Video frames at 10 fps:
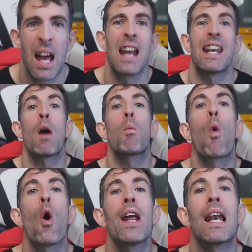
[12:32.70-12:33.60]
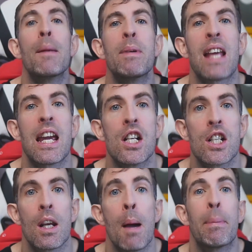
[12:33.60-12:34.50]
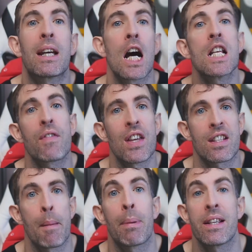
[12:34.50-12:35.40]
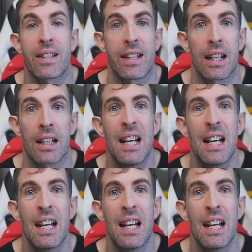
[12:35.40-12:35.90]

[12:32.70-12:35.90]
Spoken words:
Now, one limitation because of this simplicity